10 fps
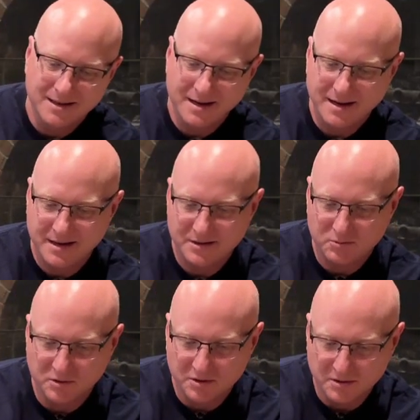And
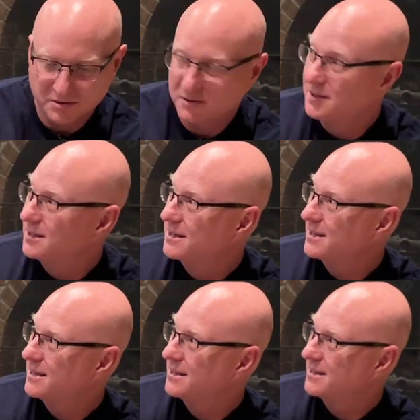we'll
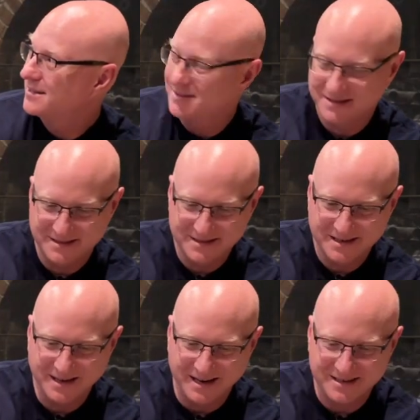
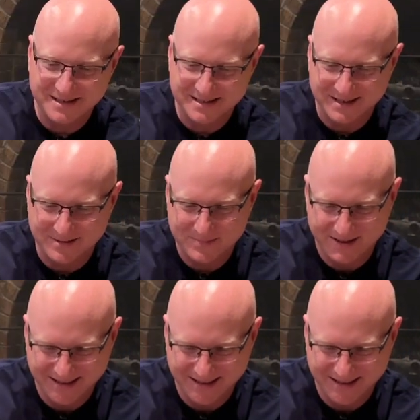connect this up.